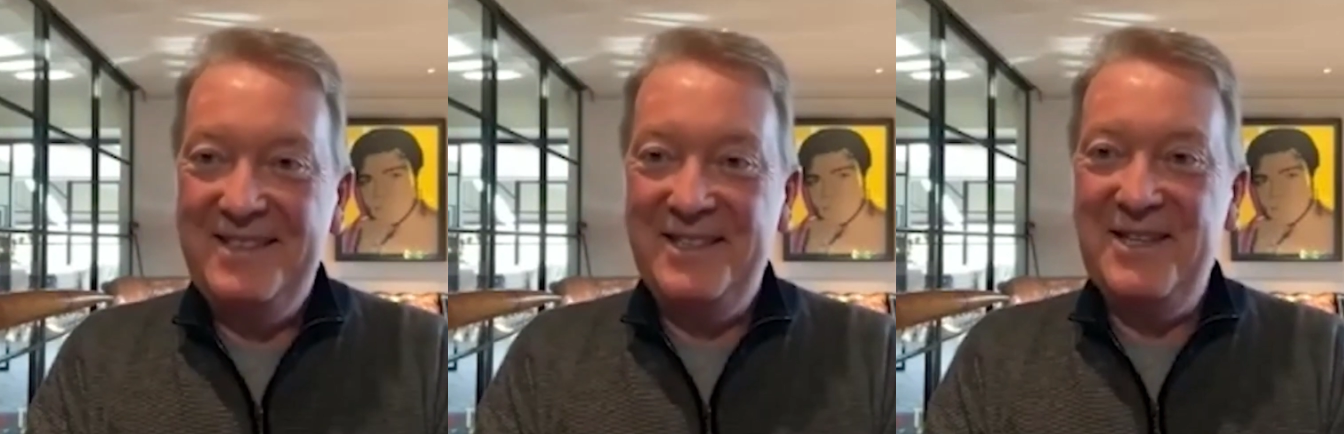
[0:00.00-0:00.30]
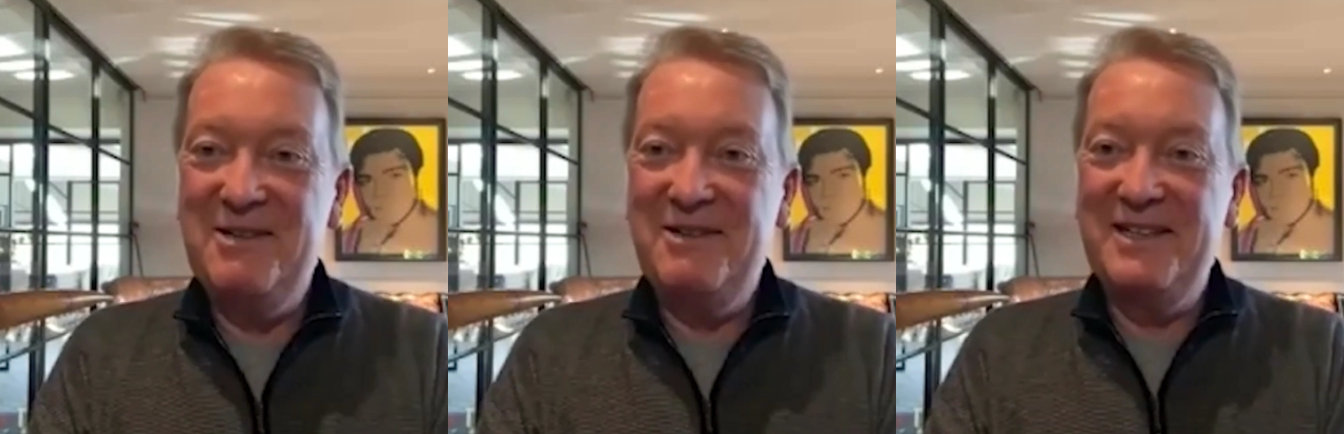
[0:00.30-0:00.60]
Speaker 1: You
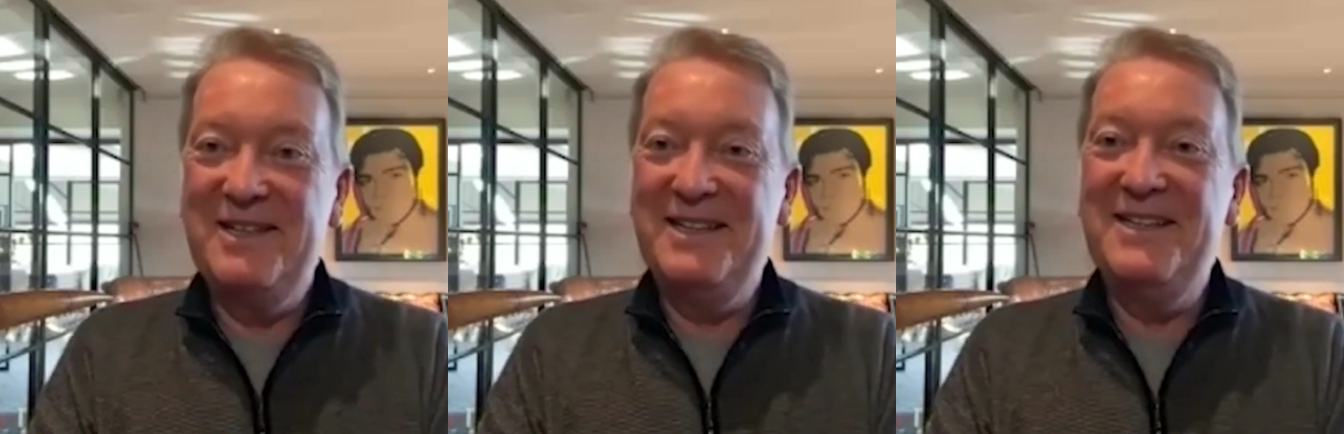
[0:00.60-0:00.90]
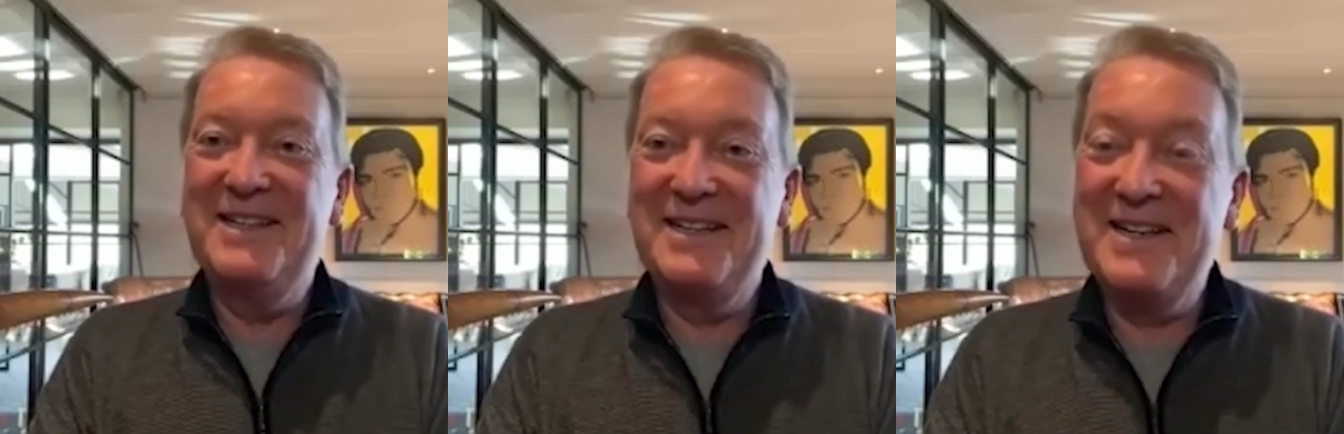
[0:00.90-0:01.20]
know,
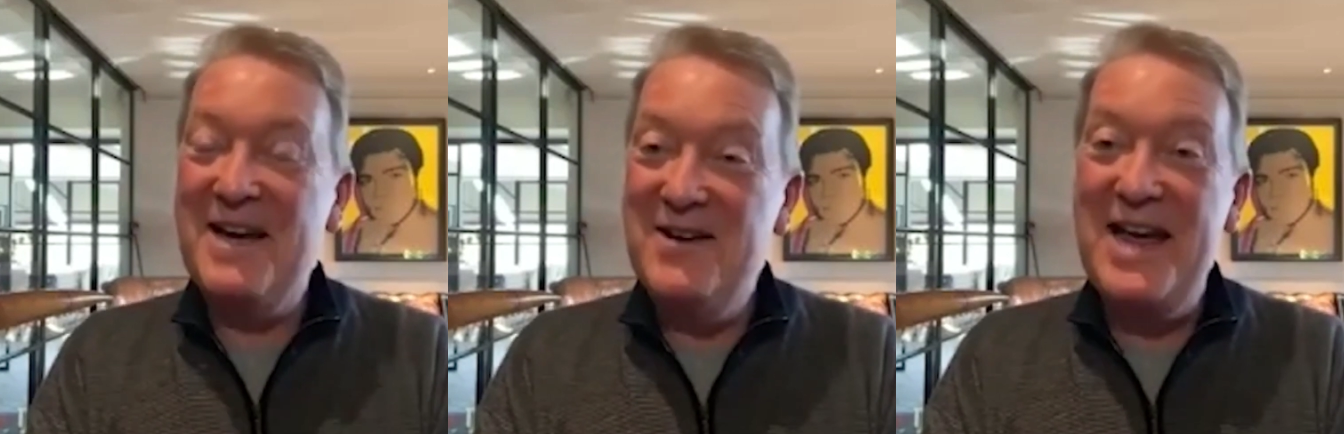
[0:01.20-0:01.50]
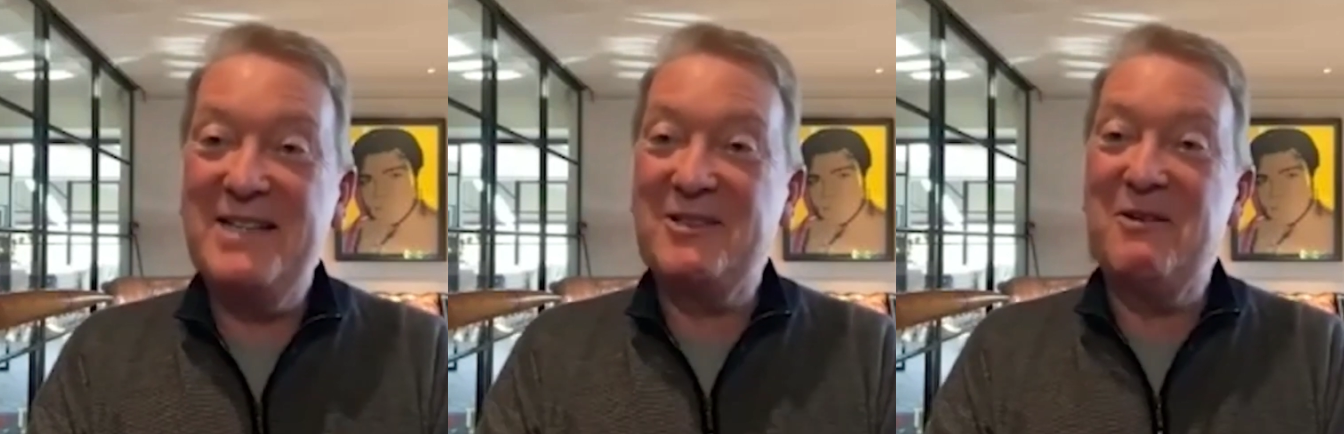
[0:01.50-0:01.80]
and and
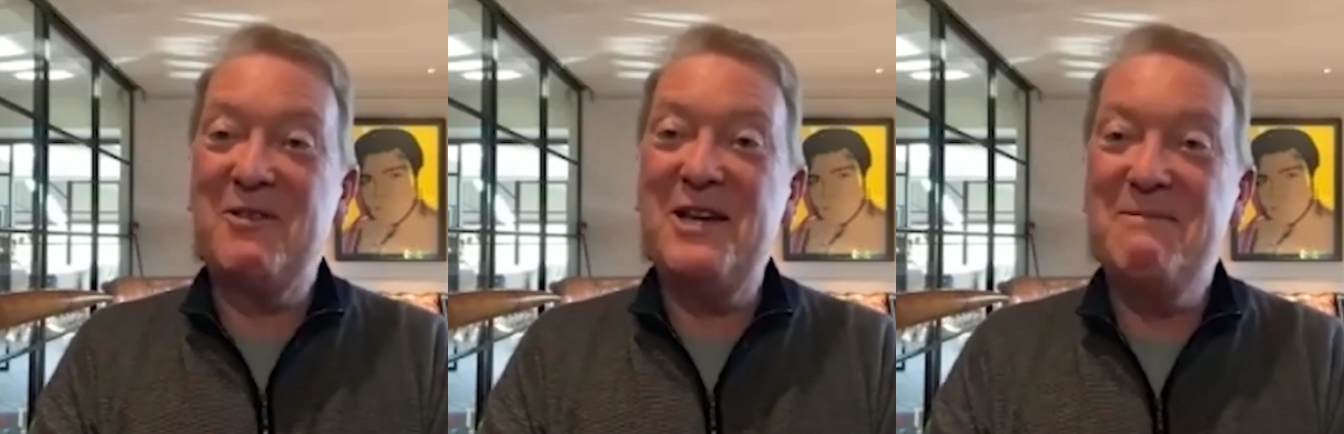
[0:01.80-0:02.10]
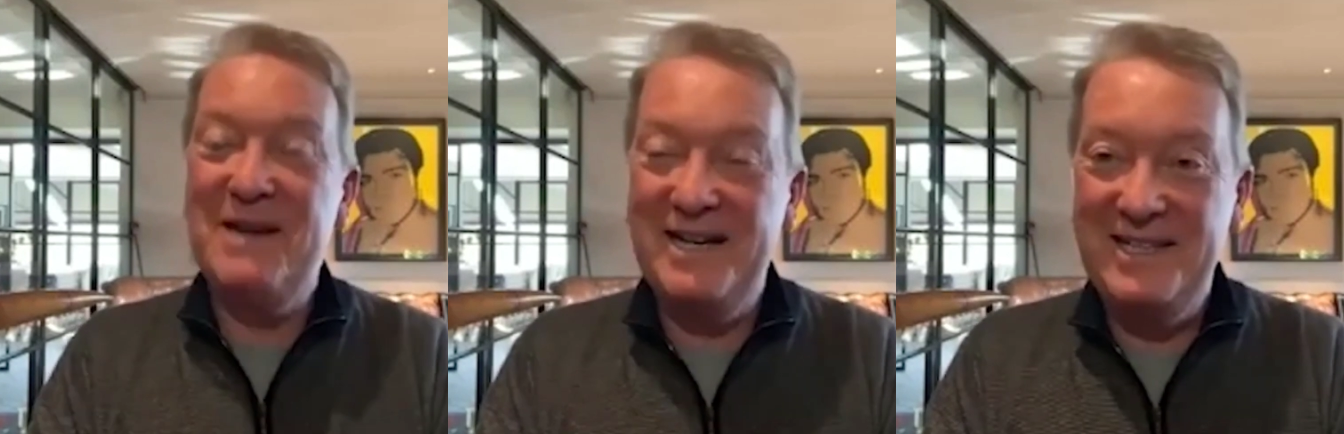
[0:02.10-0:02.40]
that's the thing
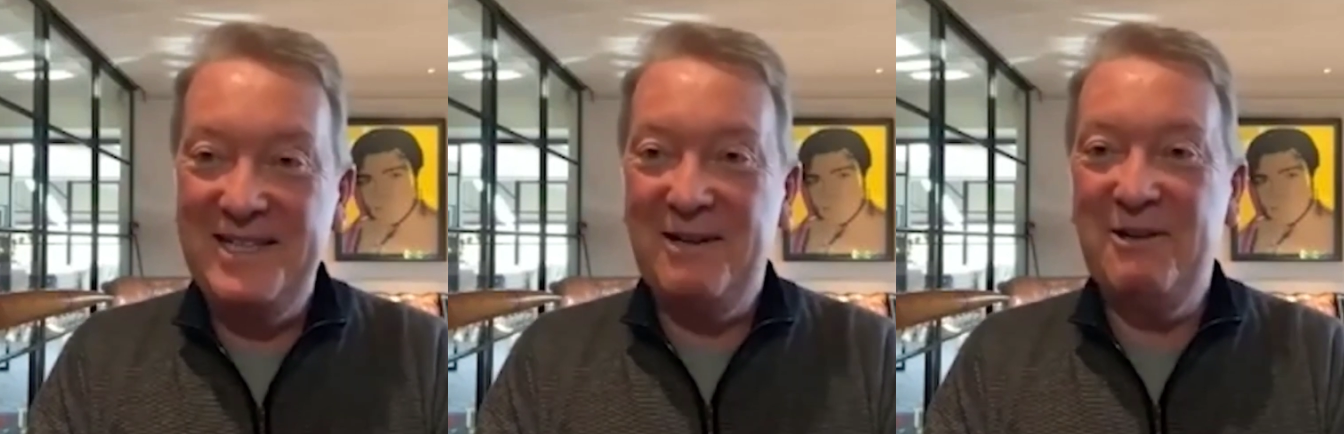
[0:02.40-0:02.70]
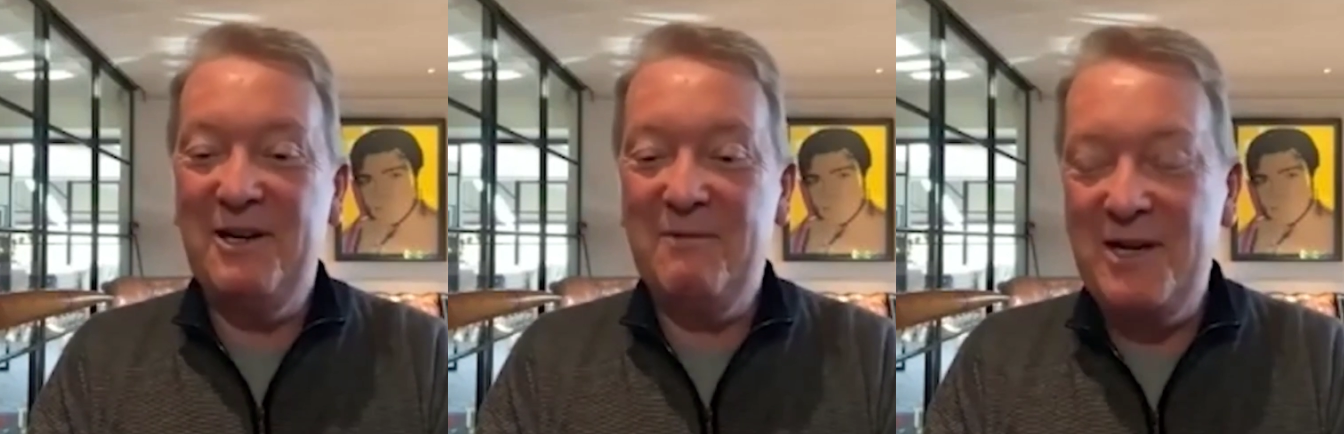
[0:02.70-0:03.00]
about it, you
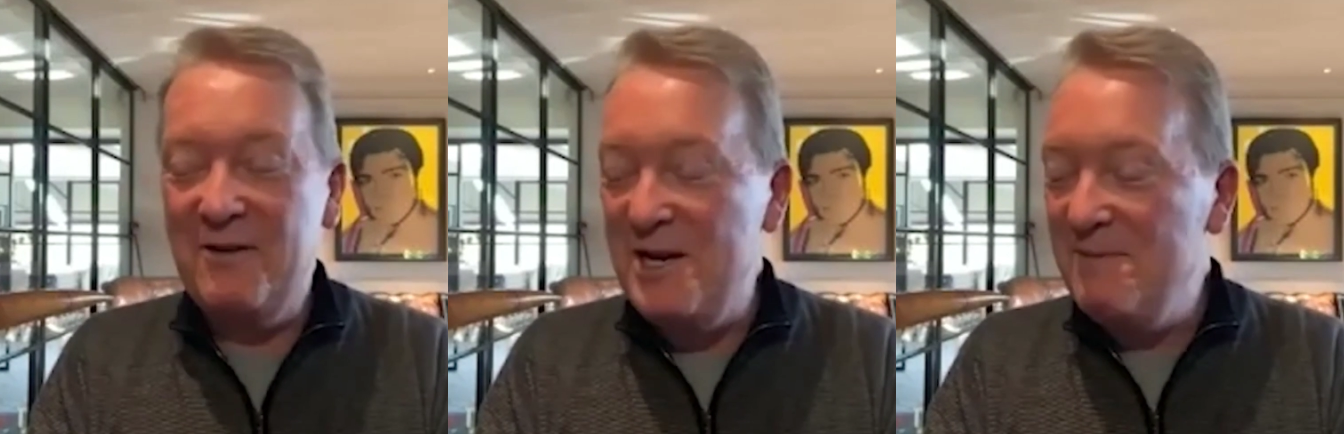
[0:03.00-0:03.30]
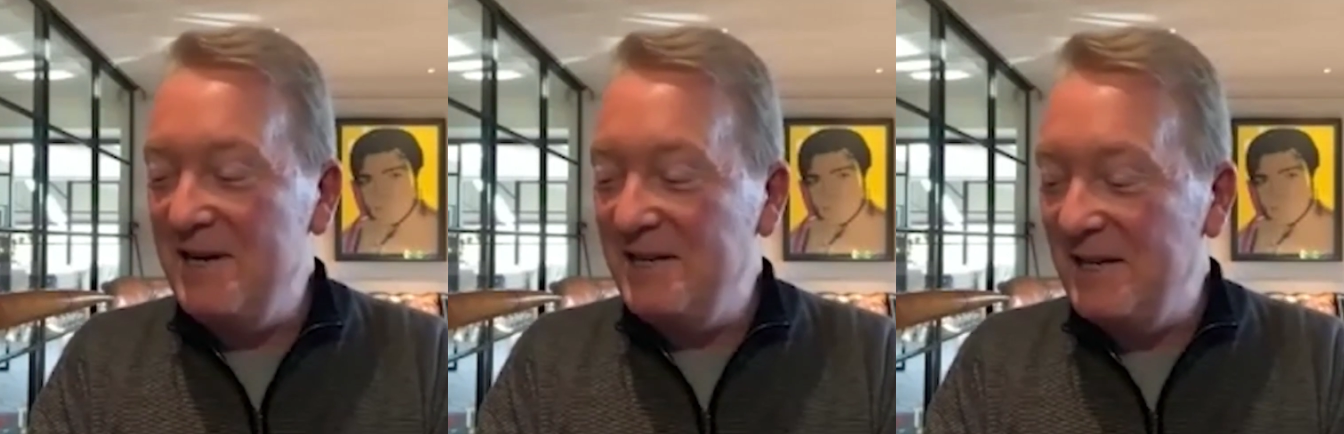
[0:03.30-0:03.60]
know, I mean, he
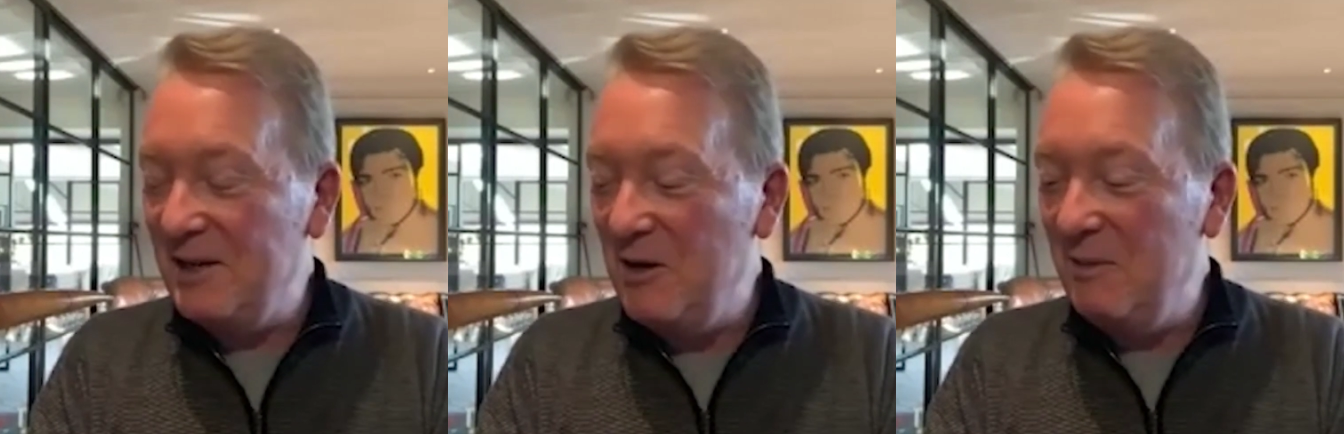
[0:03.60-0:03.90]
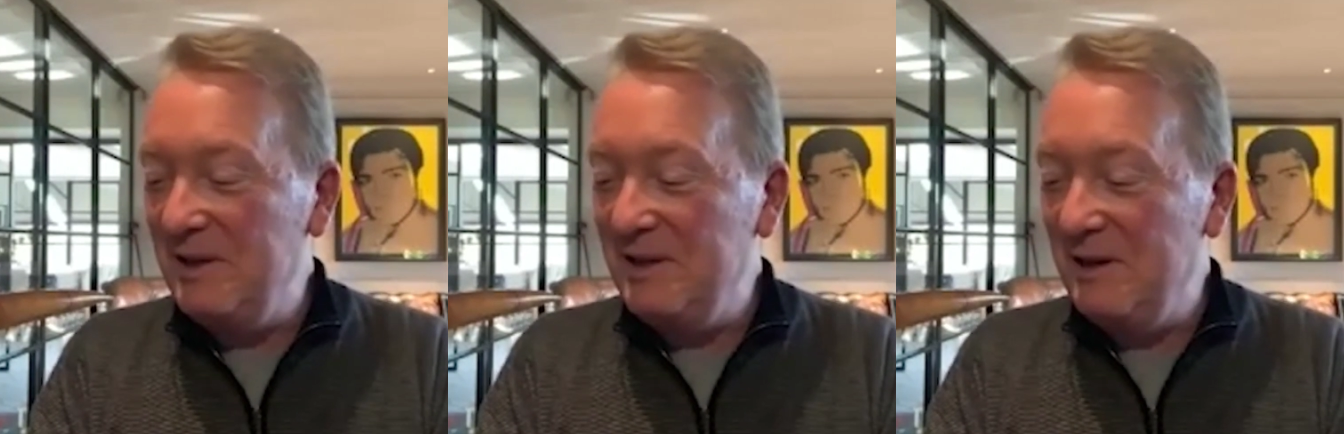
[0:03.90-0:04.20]
made that
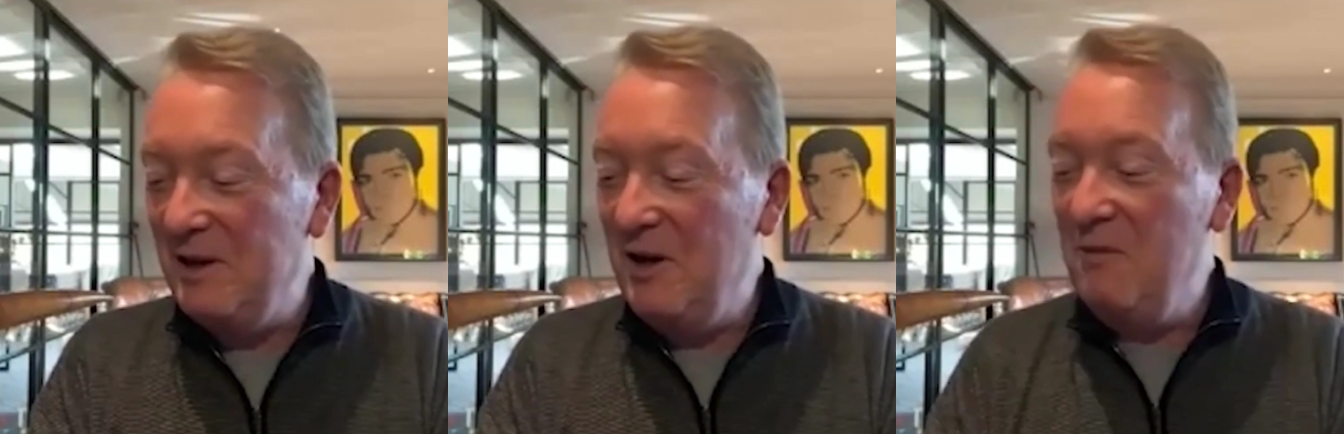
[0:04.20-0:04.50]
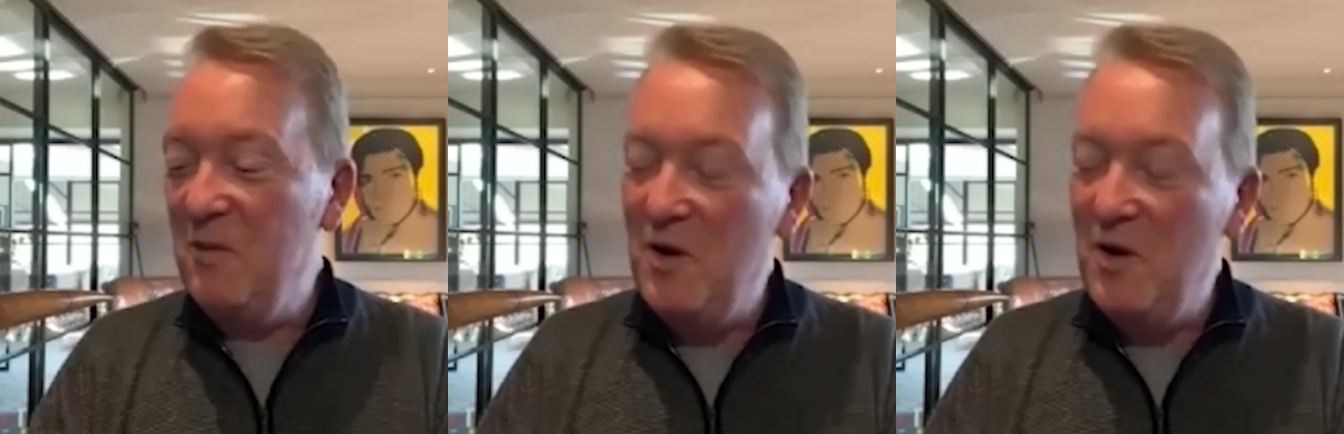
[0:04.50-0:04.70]
comment a long